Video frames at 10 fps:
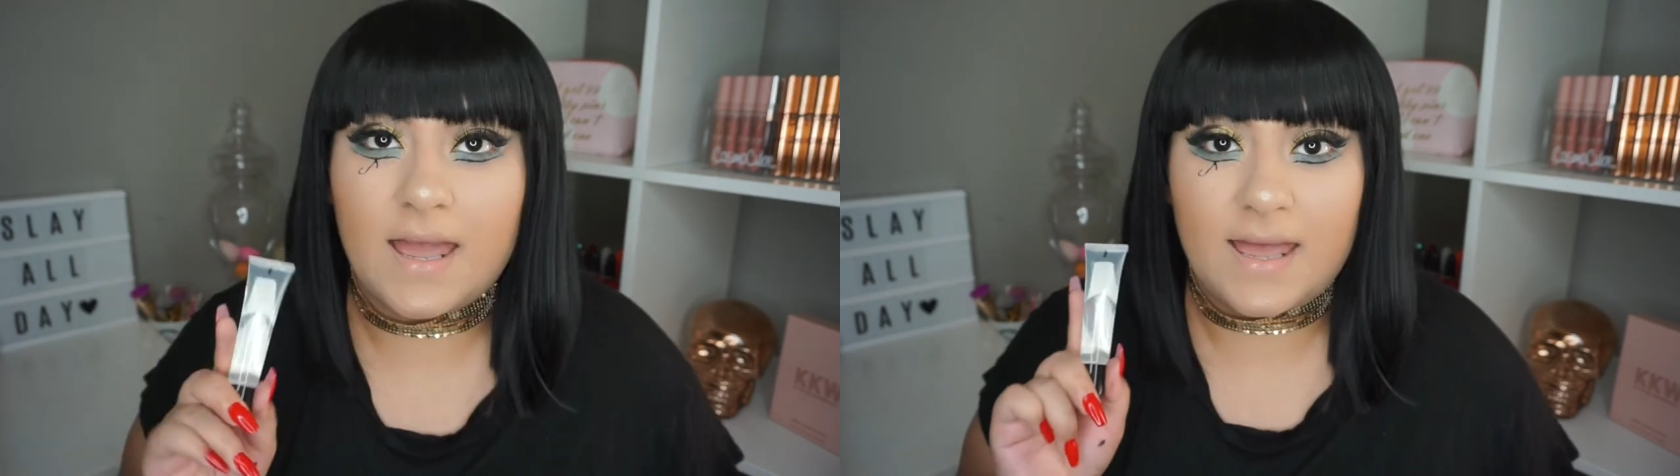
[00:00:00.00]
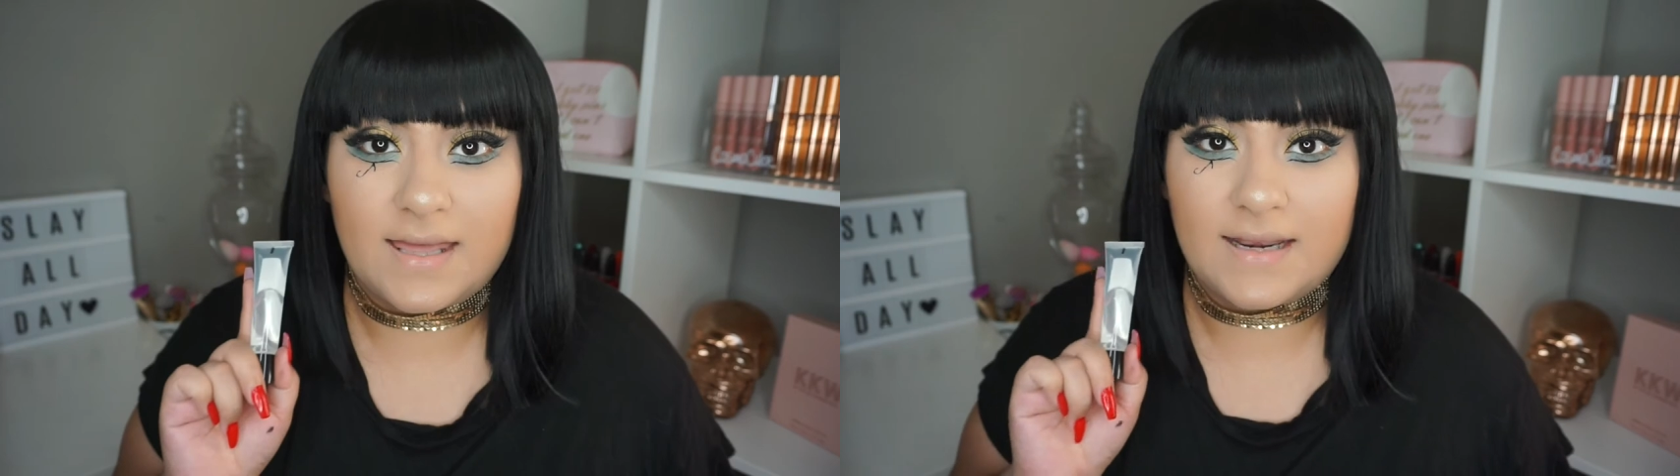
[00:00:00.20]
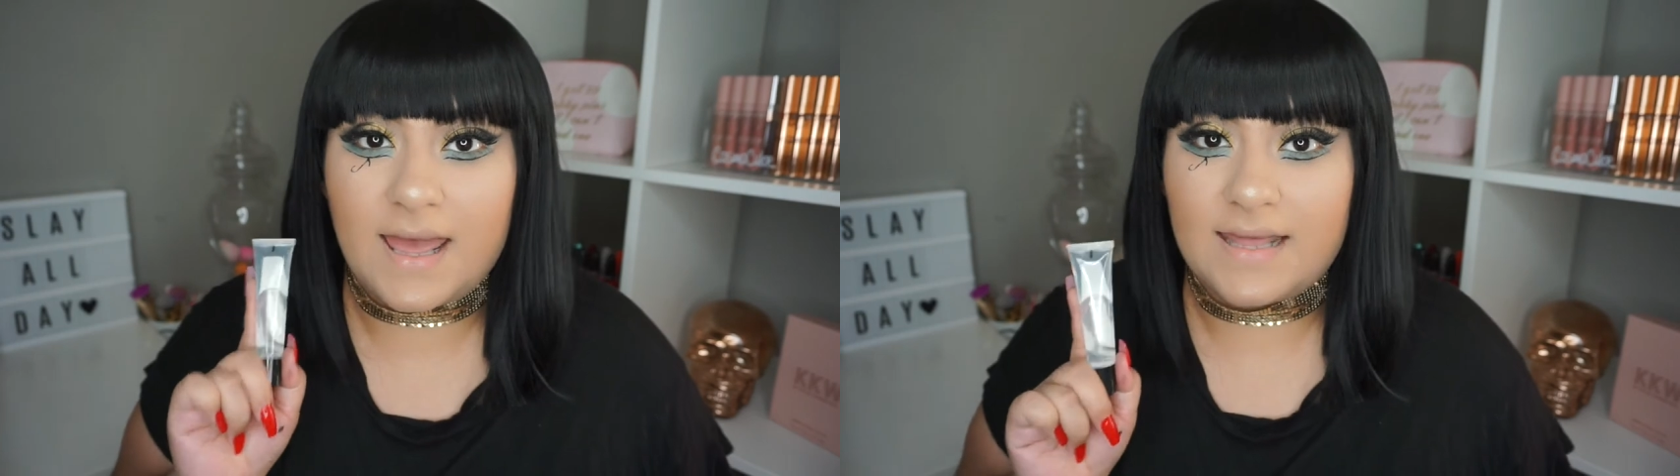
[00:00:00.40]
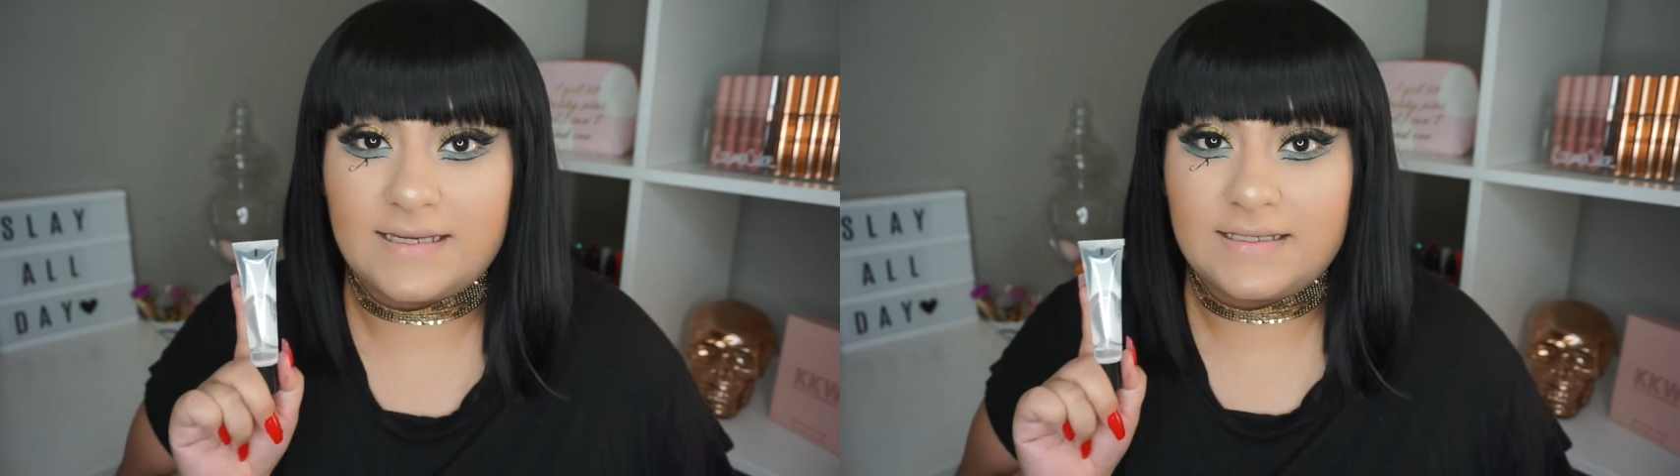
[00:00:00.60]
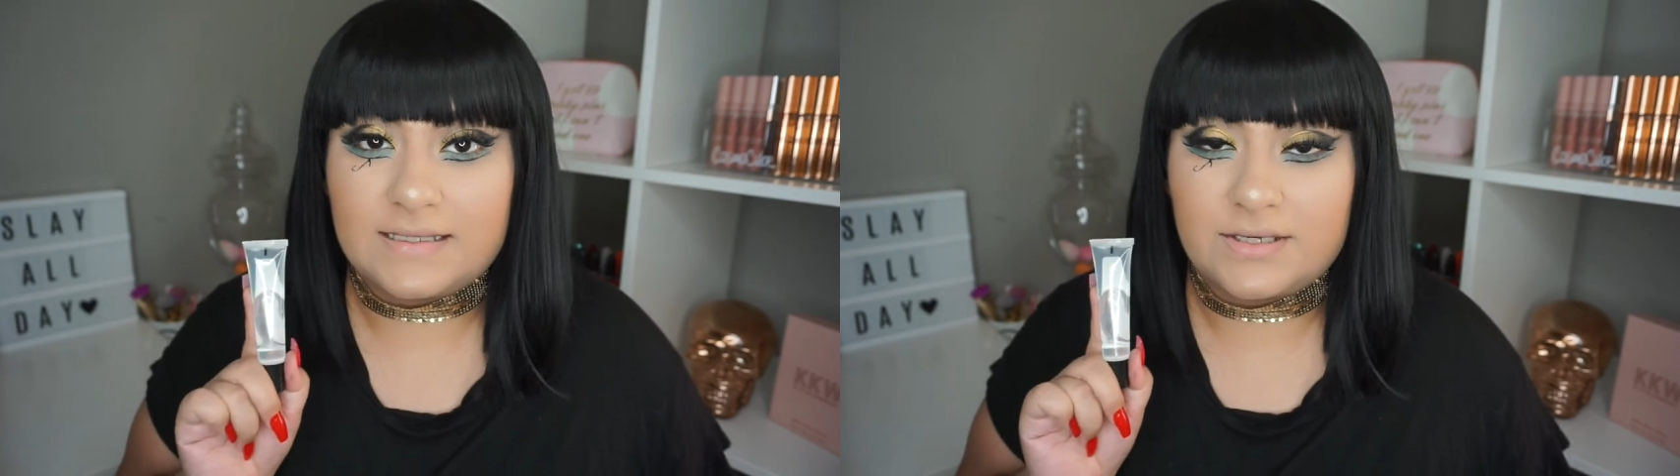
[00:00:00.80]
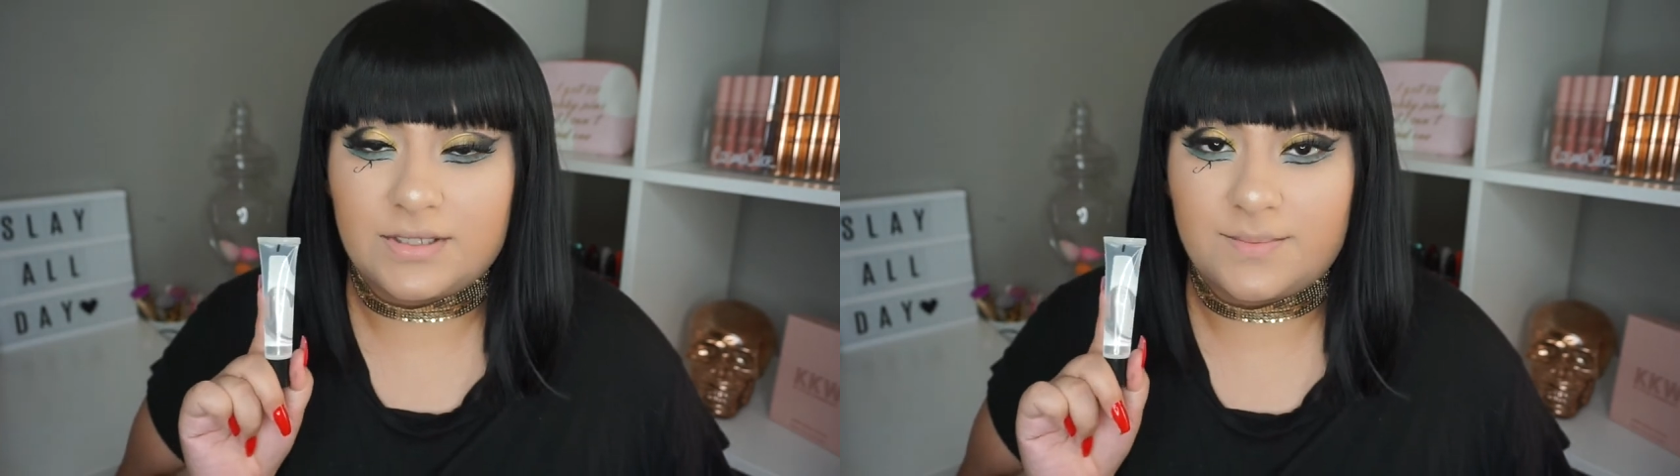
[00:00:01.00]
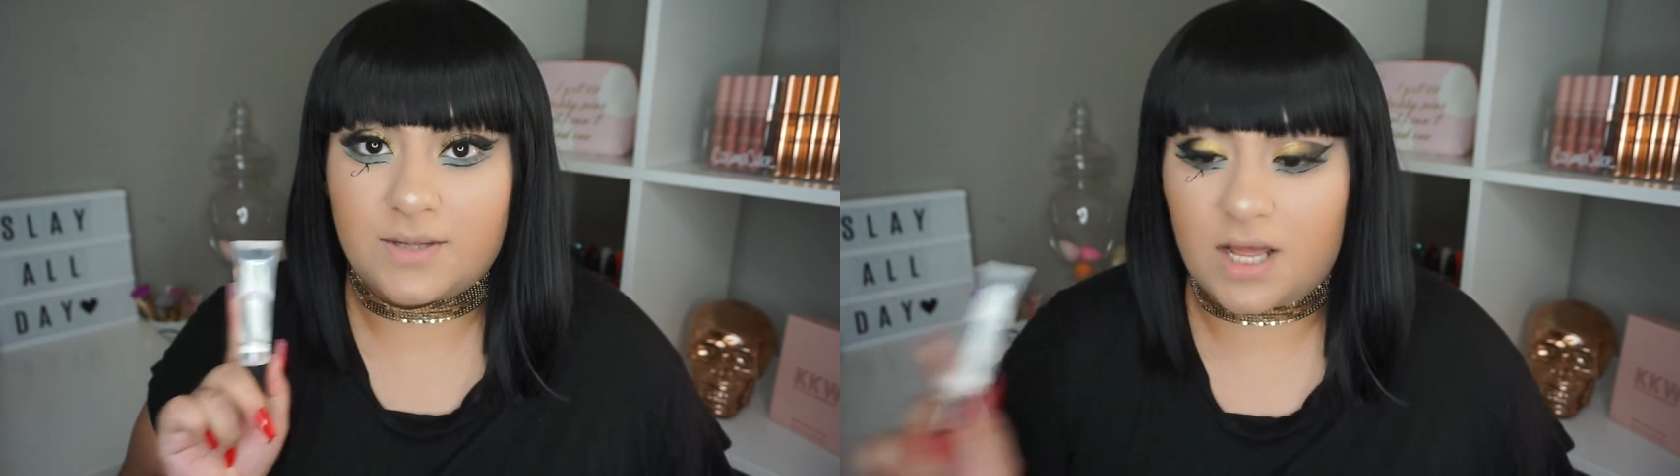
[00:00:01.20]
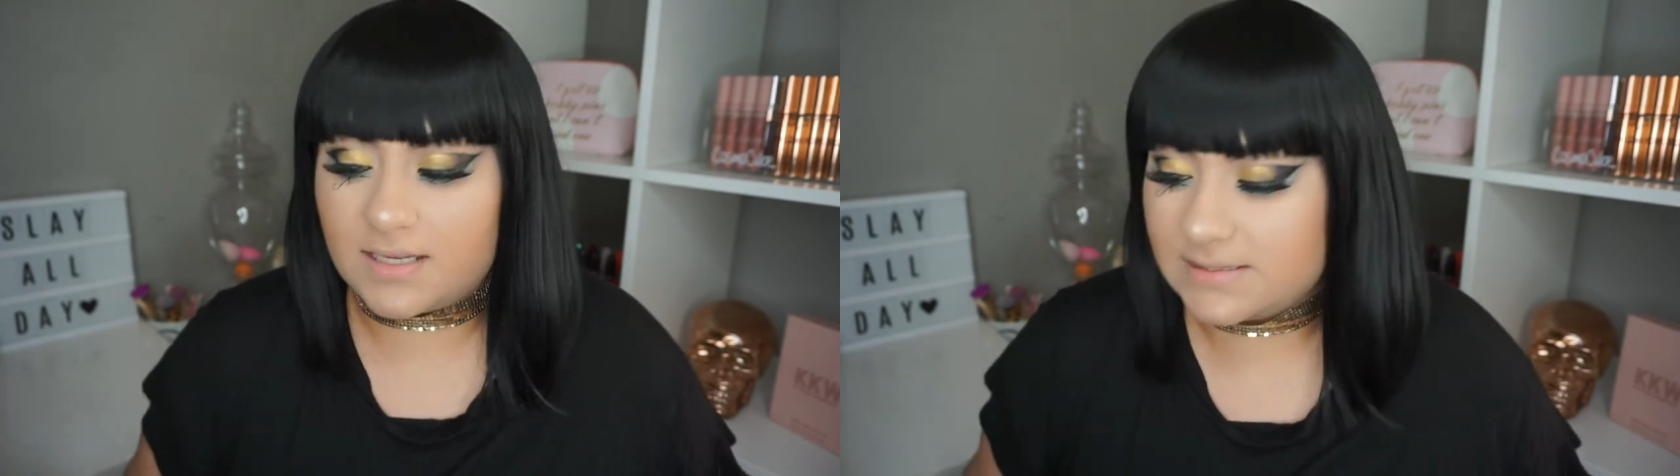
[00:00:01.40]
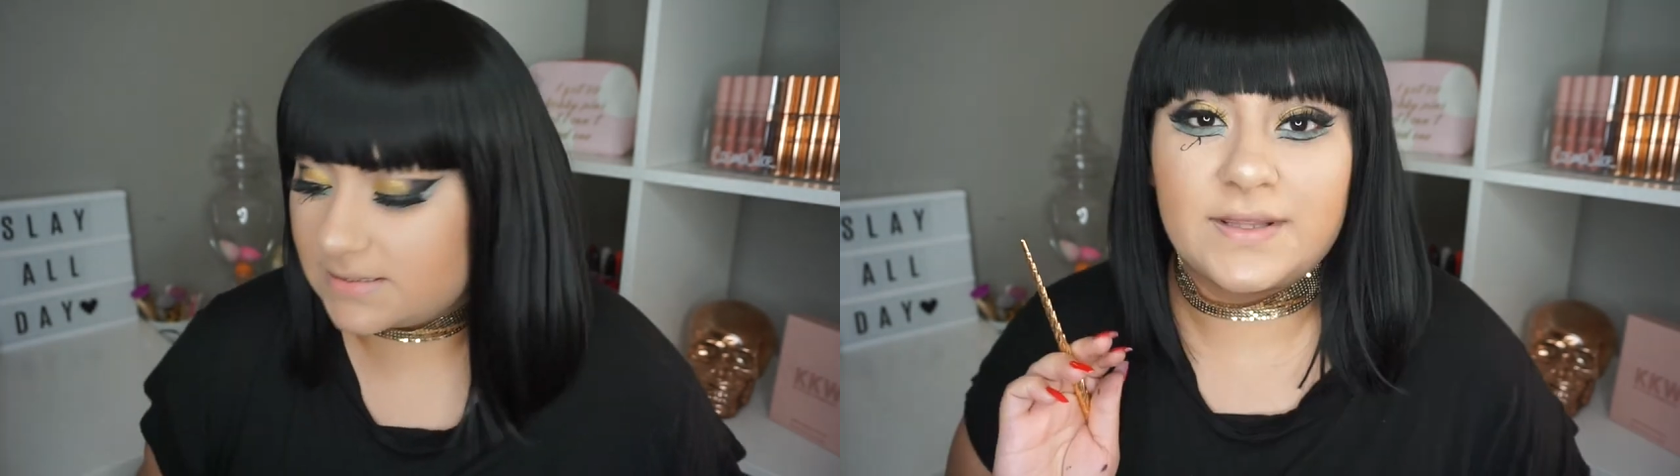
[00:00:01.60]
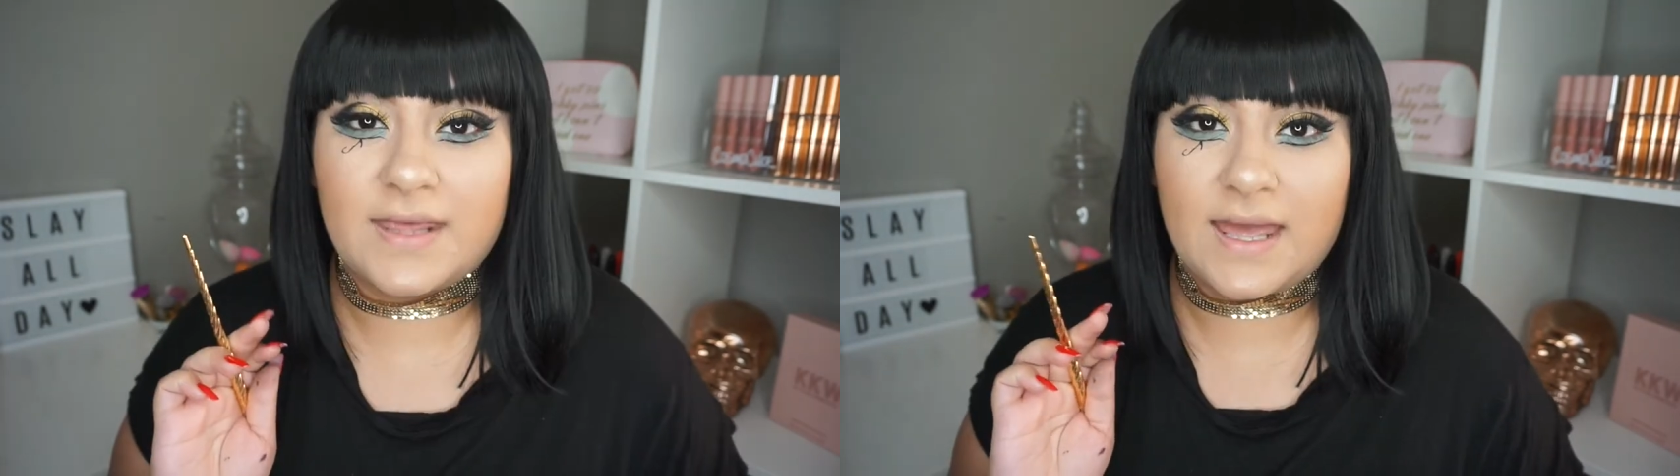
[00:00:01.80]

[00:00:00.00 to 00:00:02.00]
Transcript: and any clear lip gloss with